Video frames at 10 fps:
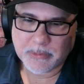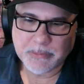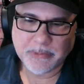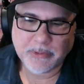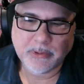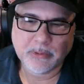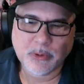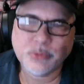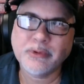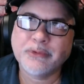I mean, the
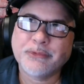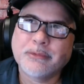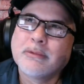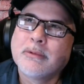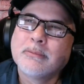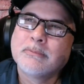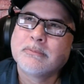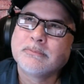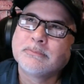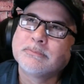Odinist
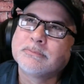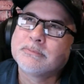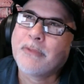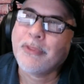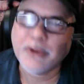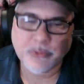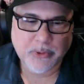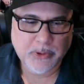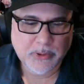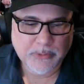
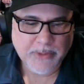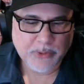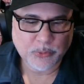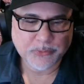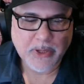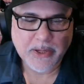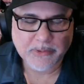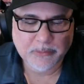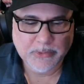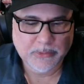theory in that whole
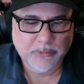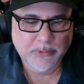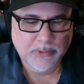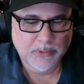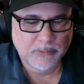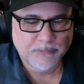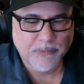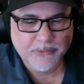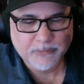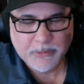document, the
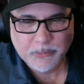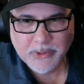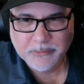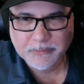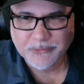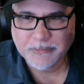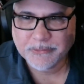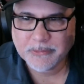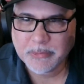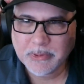Frank's memorandum,
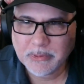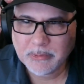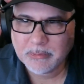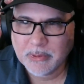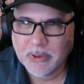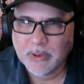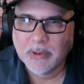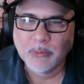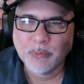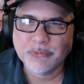
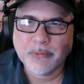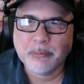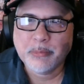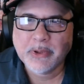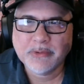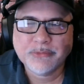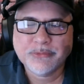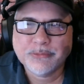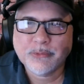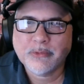was the biggest sort